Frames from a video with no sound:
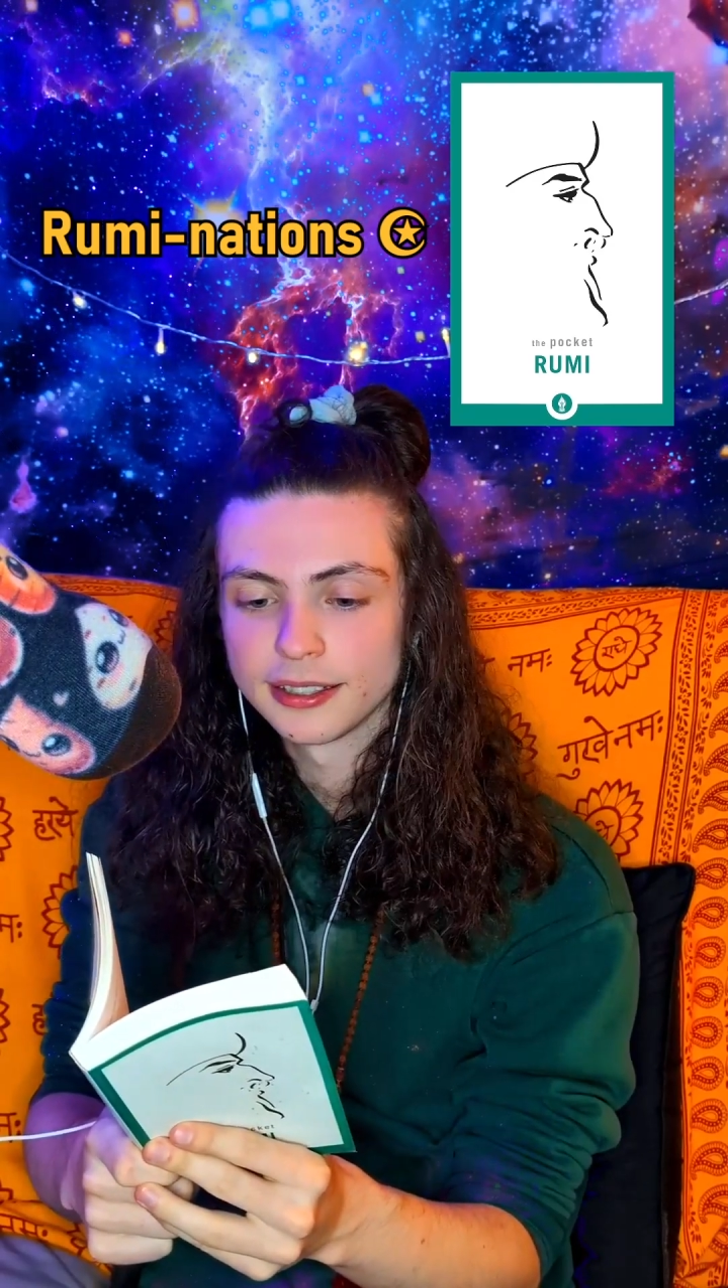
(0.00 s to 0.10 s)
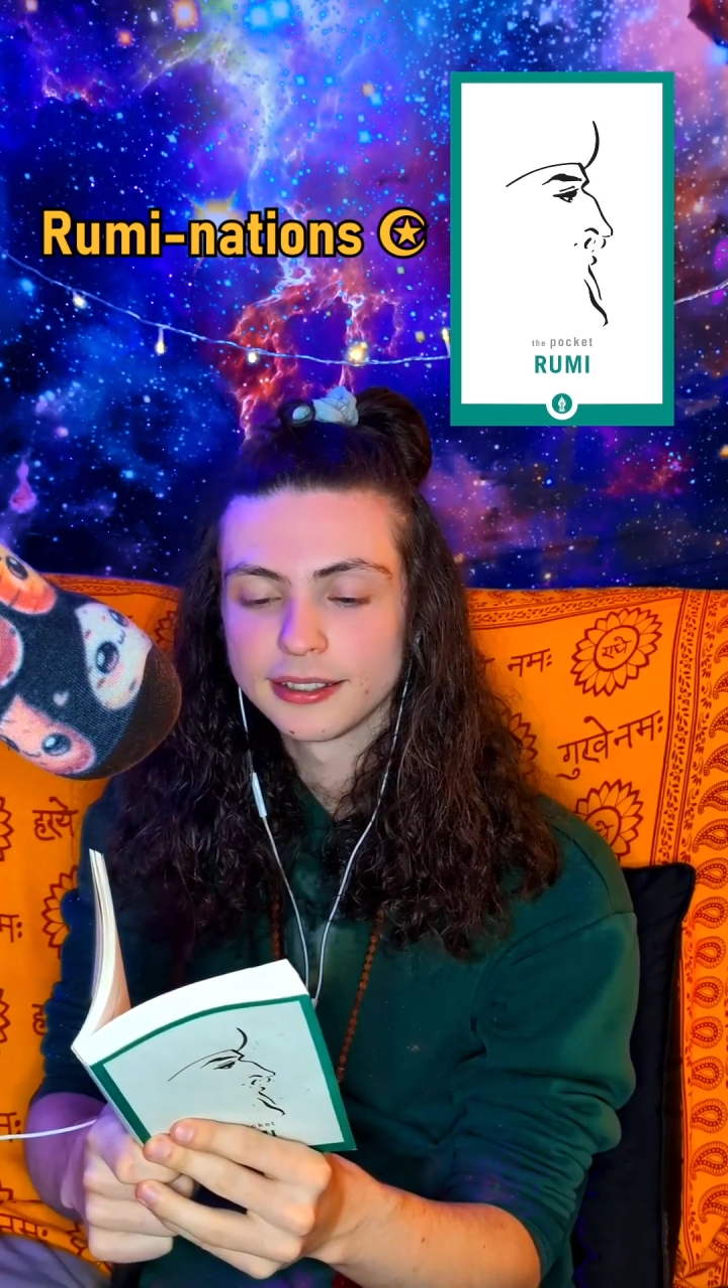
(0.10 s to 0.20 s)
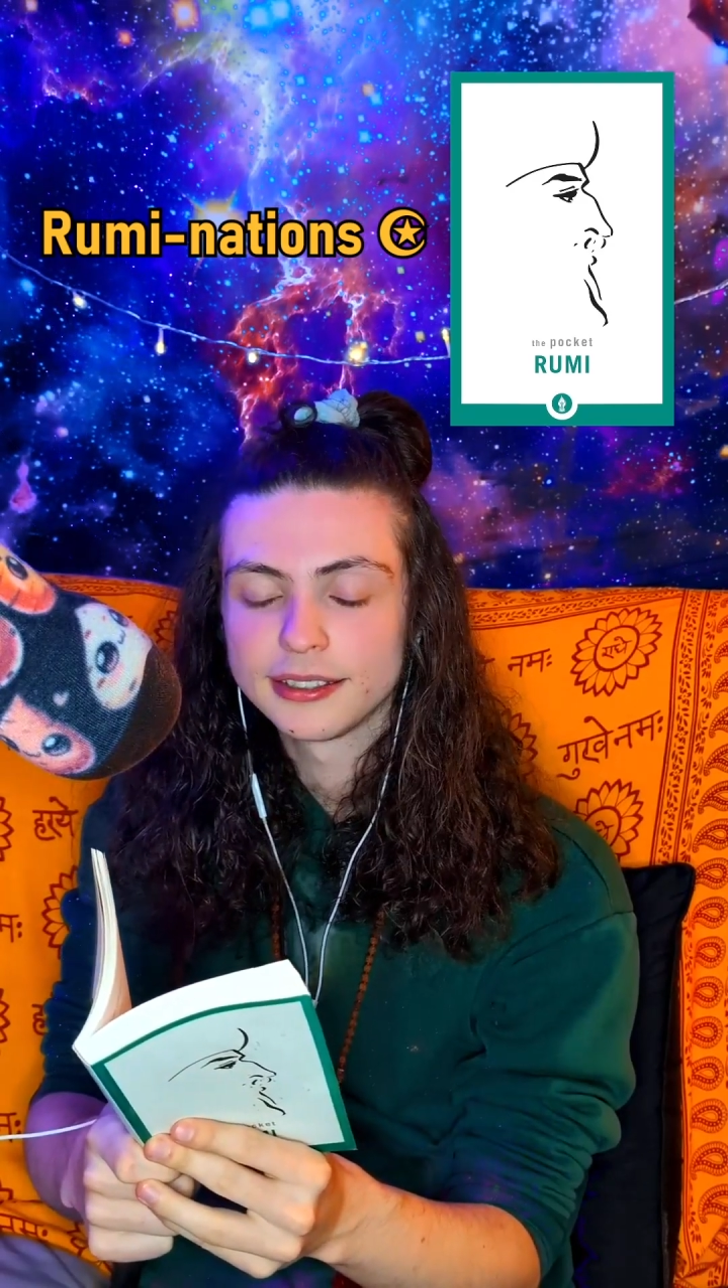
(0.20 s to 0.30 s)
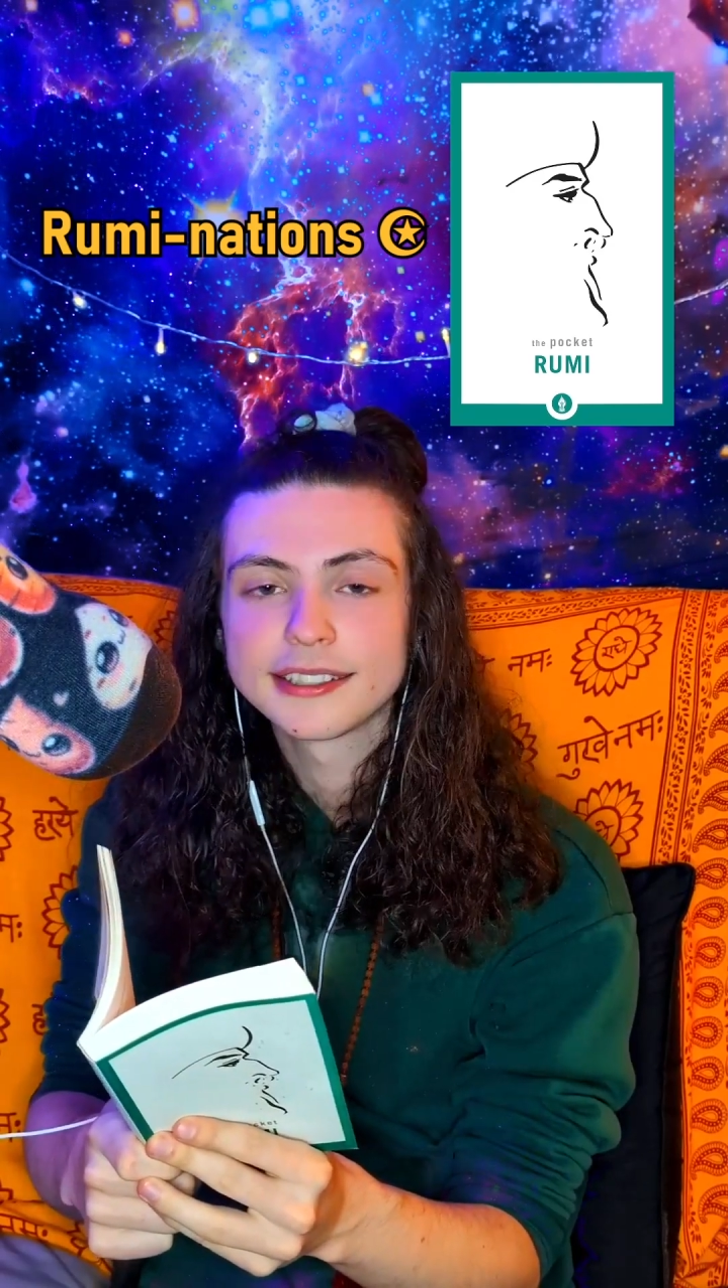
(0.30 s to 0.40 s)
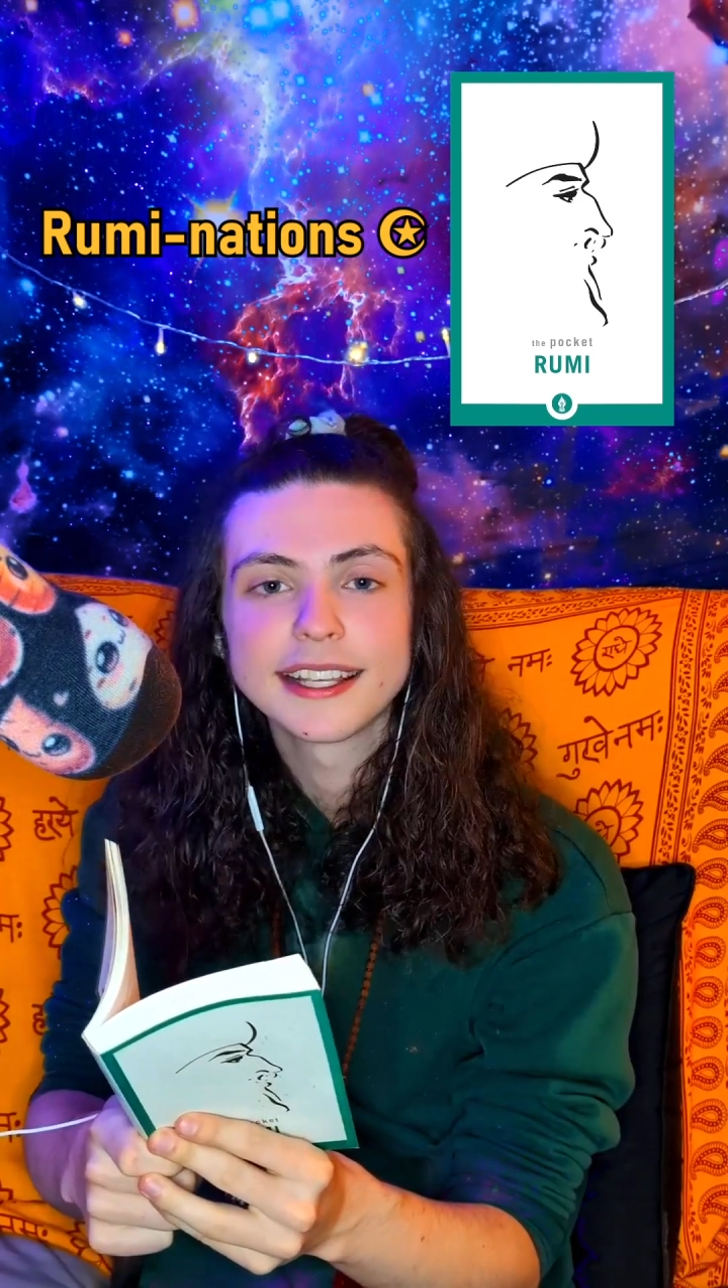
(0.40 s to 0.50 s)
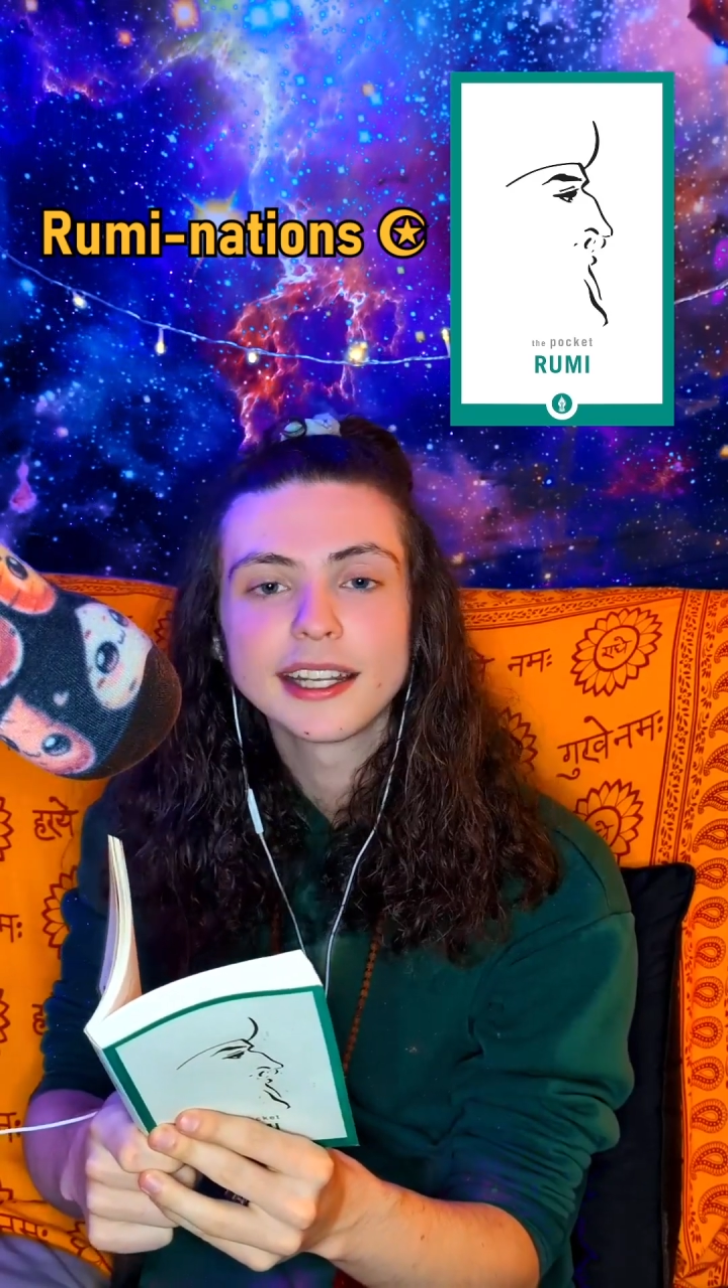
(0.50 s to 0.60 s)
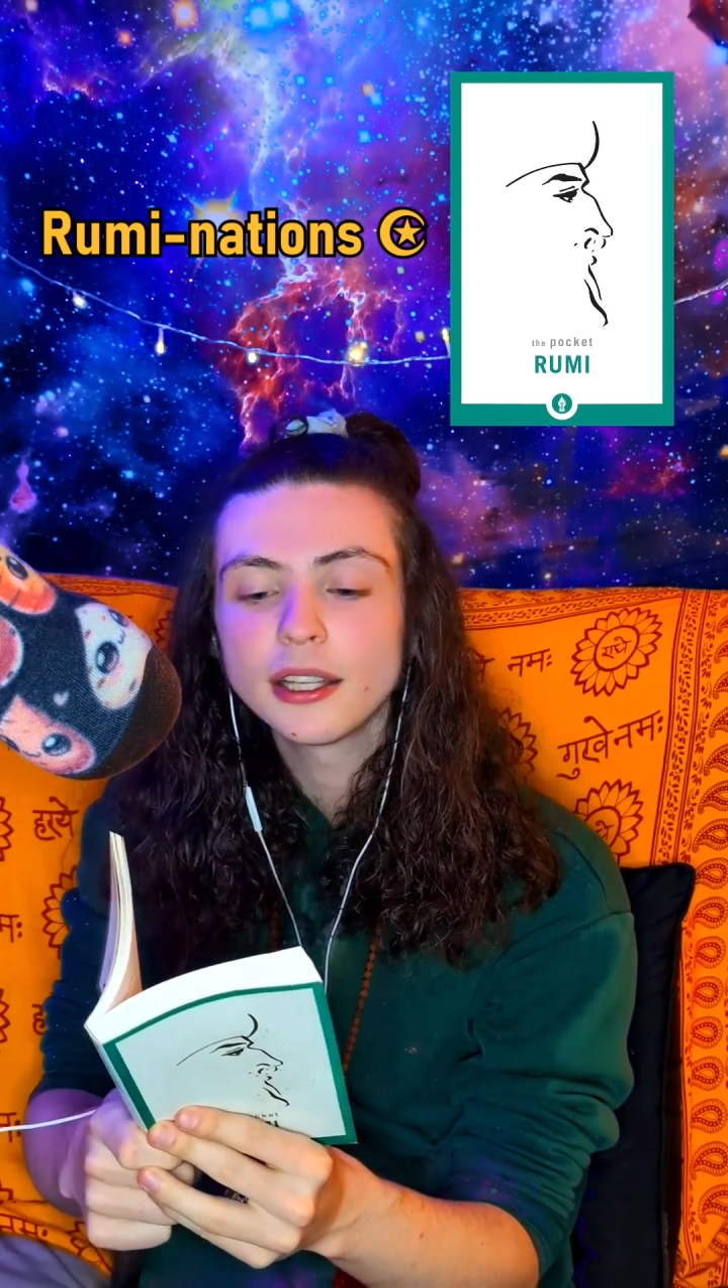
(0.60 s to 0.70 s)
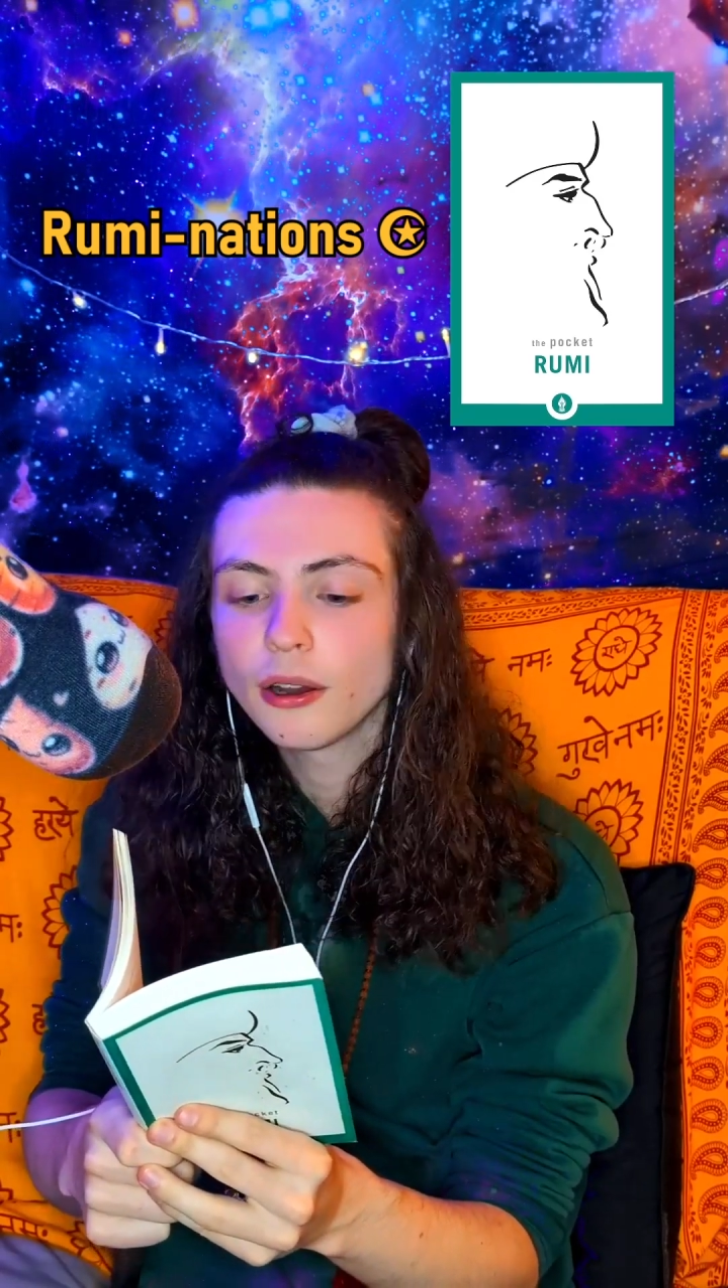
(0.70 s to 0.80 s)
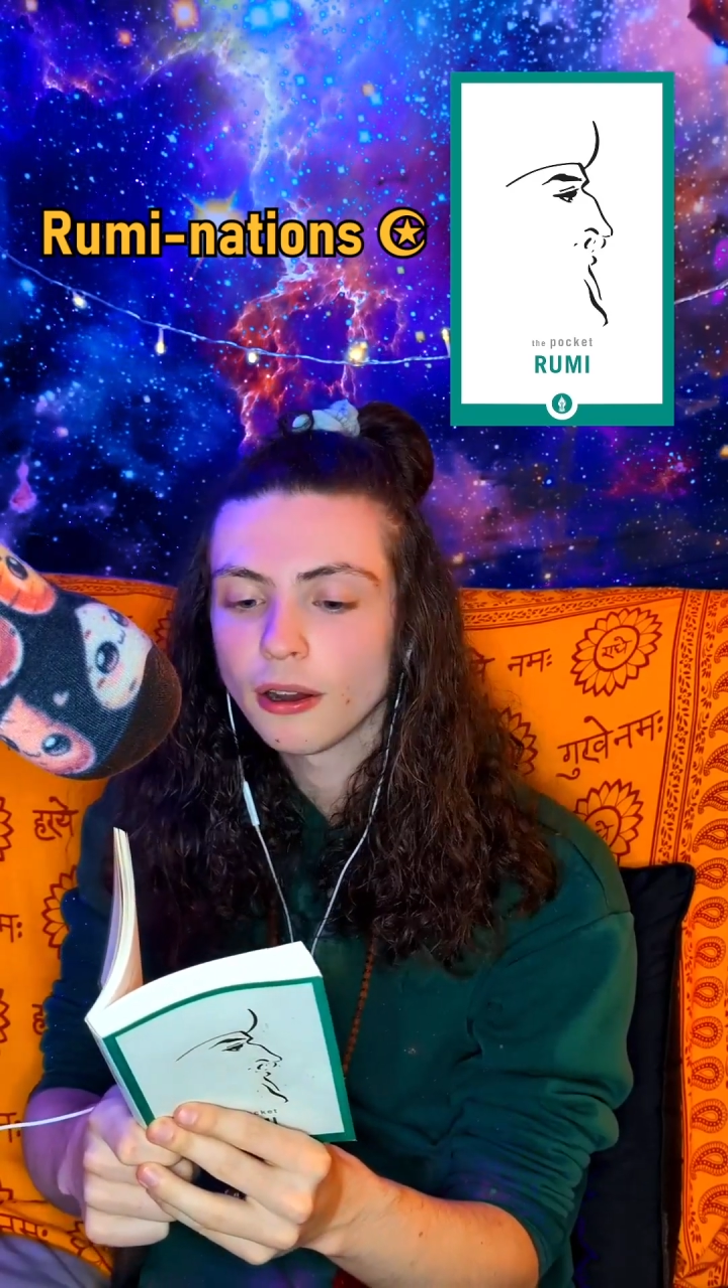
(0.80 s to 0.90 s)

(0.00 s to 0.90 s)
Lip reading: Does any